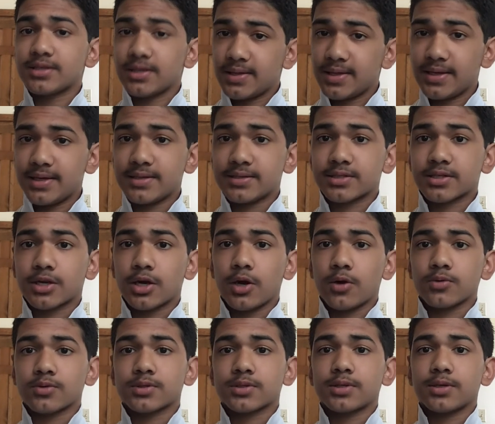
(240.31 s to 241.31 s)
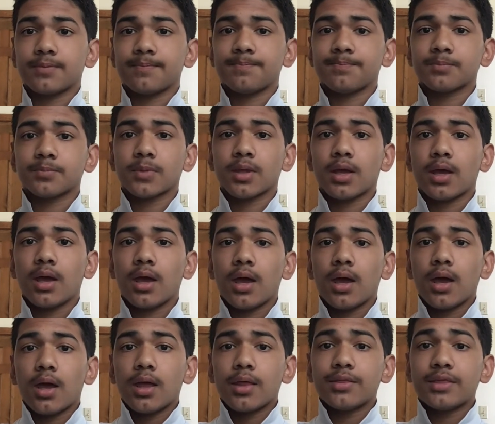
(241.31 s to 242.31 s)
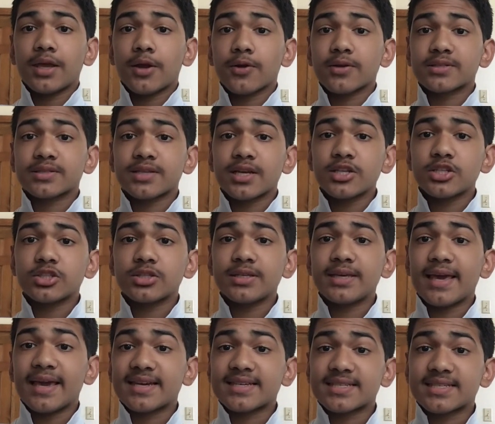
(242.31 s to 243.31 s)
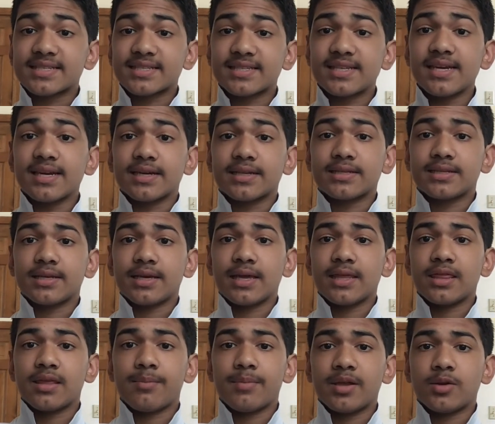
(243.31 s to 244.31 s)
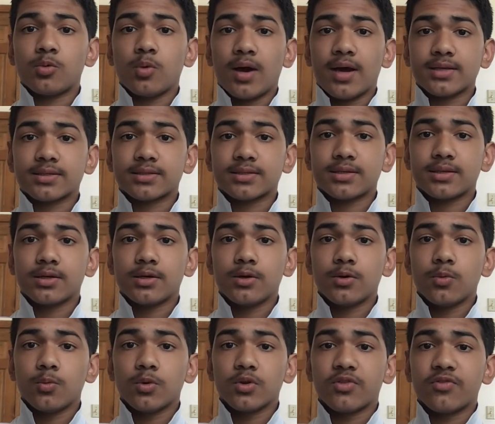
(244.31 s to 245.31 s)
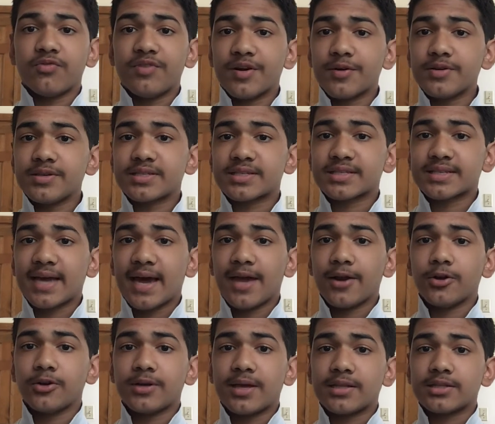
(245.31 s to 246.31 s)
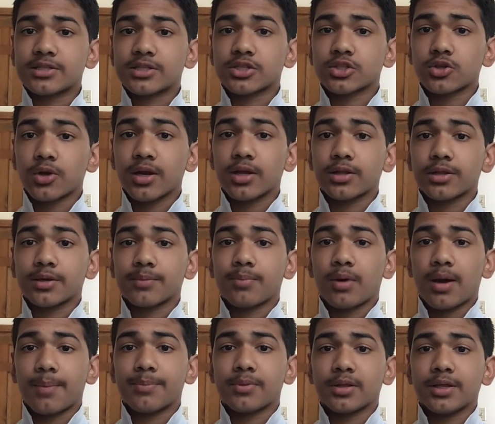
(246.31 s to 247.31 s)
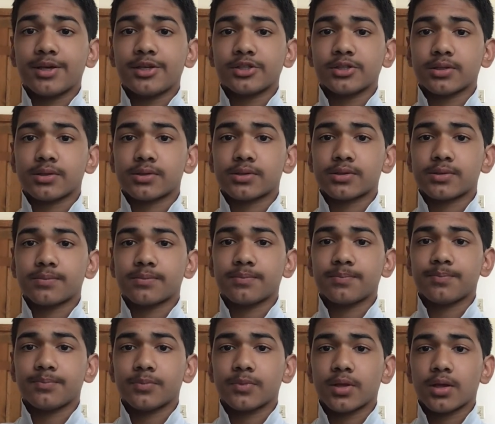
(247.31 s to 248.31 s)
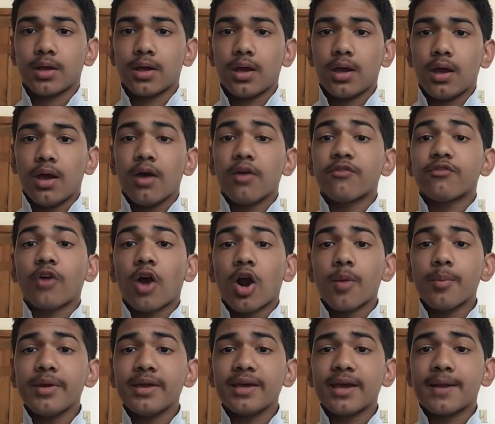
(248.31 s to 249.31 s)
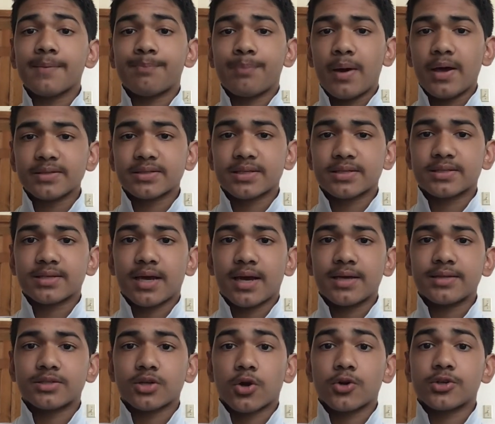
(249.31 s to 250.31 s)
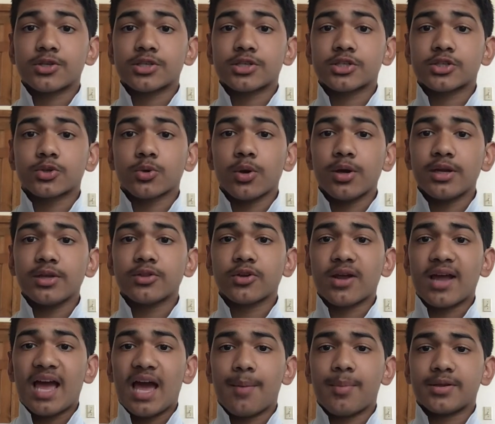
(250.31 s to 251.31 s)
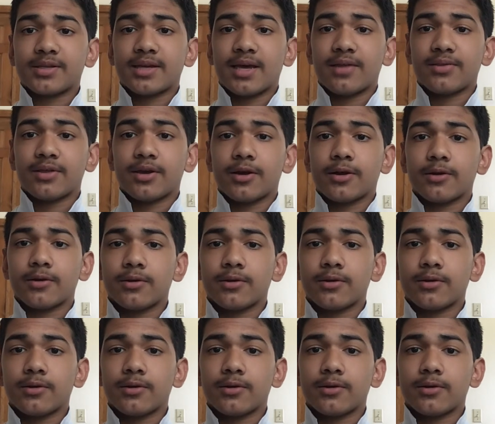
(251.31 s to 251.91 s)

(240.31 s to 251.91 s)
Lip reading: the East Coast. They are essentially extinct in the Midwest, with very scattered and struggling populations. Farming and pesticides are destroying their habitat there.